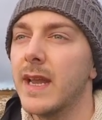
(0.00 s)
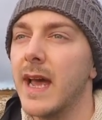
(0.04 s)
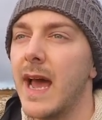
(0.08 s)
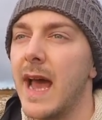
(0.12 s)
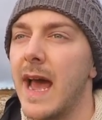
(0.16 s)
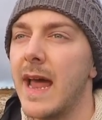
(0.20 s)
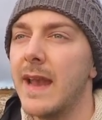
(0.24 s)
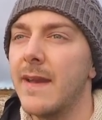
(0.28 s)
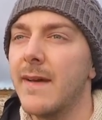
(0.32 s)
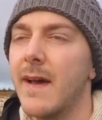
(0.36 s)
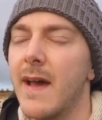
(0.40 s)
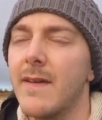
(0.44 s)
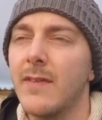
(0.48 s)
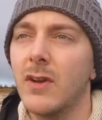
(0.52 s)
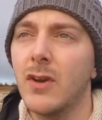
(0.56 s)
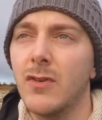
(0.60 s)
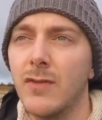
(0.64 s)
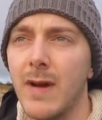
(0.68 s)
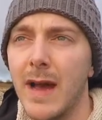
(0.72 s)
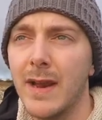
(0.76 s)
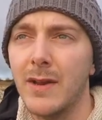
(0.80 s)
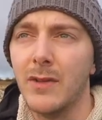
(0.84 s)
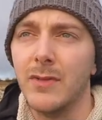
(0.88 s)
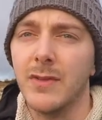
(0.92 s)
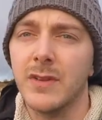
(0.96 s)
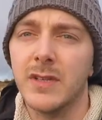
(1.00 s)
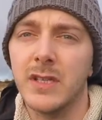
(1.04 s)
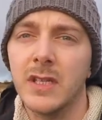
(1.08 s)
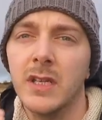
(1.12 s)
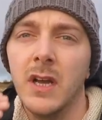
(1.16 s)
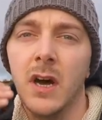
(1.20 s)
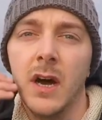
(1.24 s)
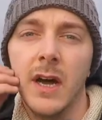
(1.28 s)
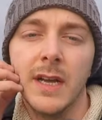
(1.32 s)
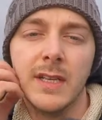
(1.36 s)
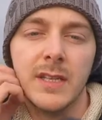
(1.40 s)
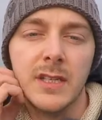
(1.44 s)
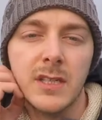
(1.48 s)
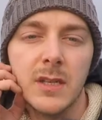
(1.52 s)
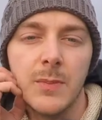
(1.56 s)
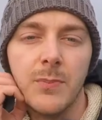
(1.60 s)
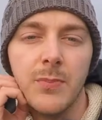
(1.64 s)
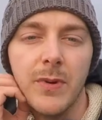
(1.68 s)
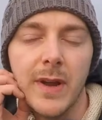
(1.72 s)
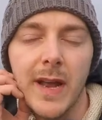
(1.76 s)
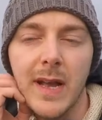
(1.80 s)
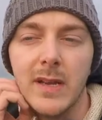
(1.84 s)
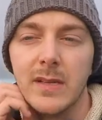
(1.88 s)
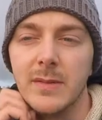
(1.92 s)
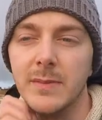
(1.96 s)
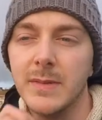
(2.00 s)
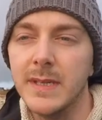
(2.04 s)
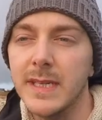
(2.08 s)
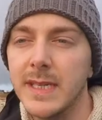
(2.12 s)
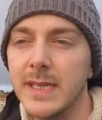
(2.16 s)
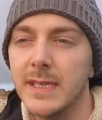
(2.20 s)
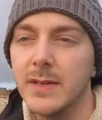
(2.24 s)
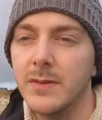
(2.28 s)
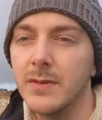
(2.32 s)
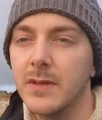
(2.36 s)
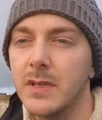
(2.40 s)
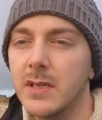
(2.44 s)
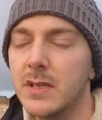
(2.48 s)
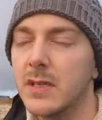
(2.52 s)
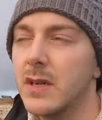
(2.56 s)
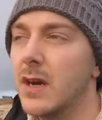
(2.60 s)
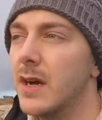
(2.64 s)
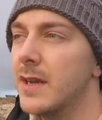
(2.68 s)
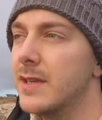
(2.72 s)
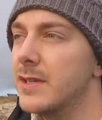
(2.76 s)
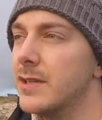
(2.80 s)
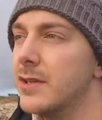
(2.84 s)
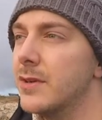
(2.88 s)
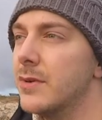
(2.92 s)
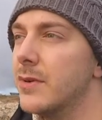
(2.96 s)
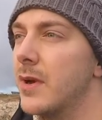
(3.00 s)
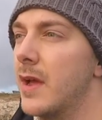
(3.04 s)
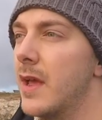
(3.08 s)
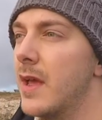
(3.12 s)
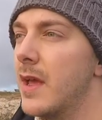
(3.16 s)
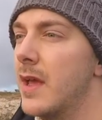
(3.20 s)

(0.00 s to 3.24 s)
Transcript: and I have a grad on the sky just to bring out some detail on the sky too.